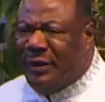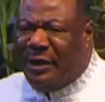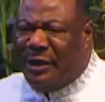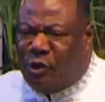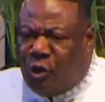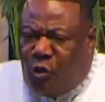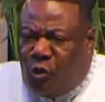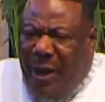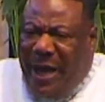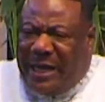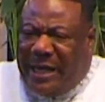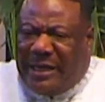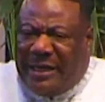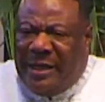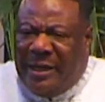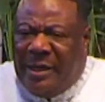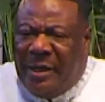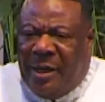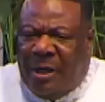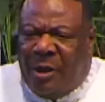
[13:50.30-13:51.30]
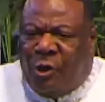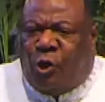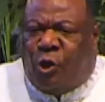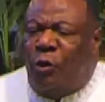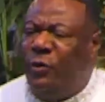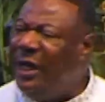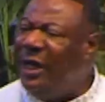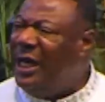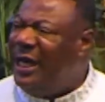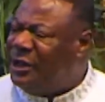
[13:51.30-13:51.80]
work, to
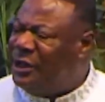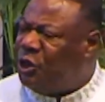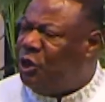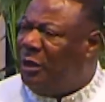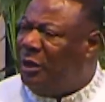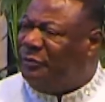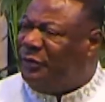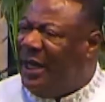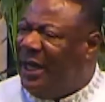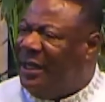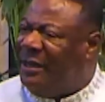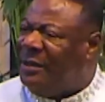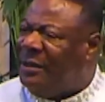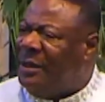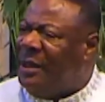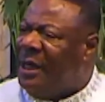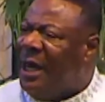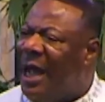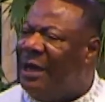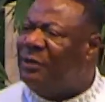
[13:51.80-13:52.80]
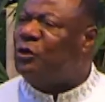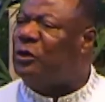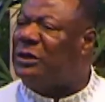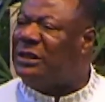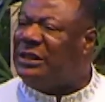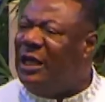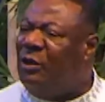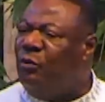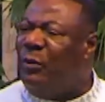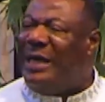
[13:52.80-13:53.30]
release your faith, and to see
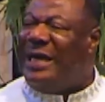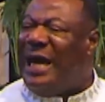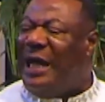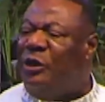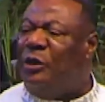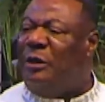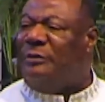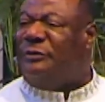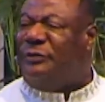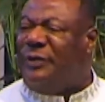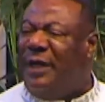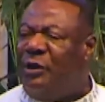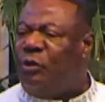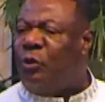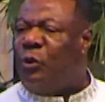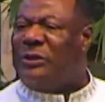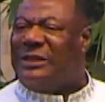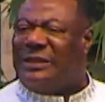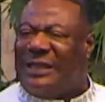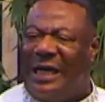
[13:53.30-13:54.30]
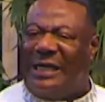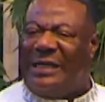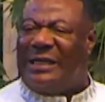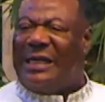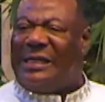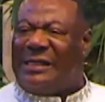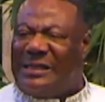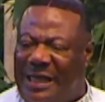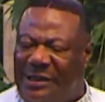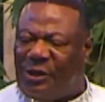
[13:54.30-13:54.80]
whether your faith will stand the
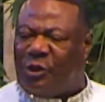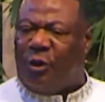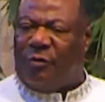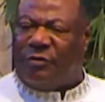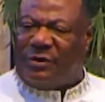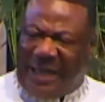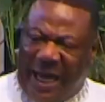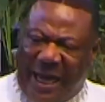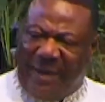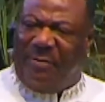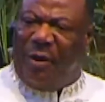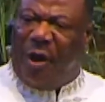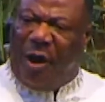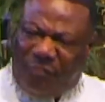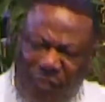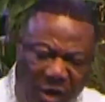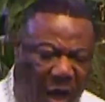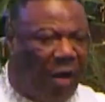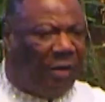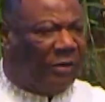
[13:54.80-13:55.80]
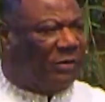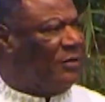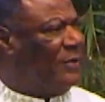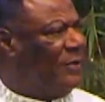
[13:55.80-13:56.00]
test of time or not.